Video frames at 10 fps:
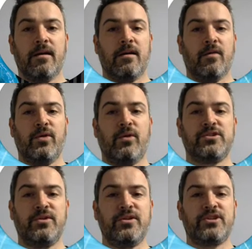We
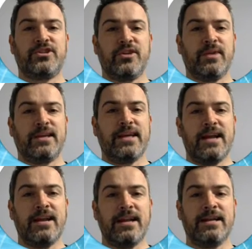also do Unit 2,
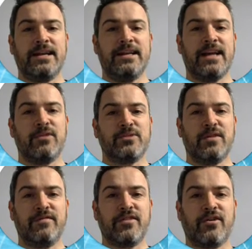again, 90 hours
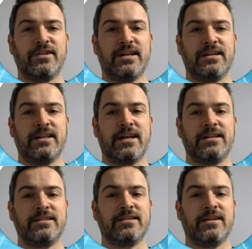worth of content in
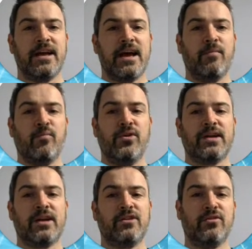that. We
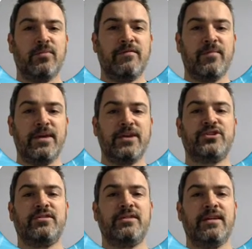look at global
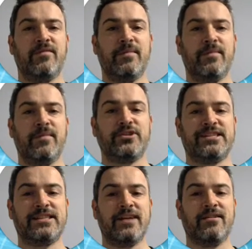information, information
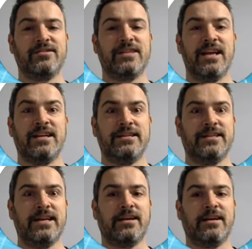styles,
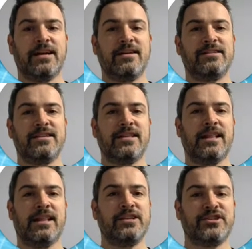data analysis,
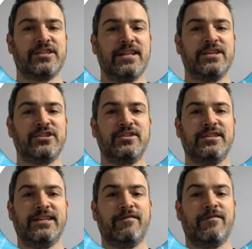legislation,
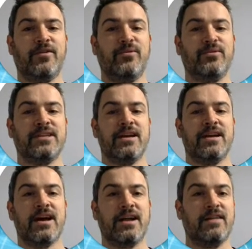data flows,
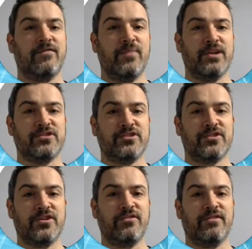and information
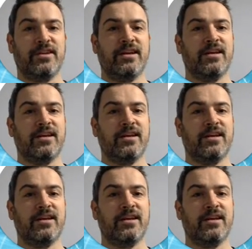security.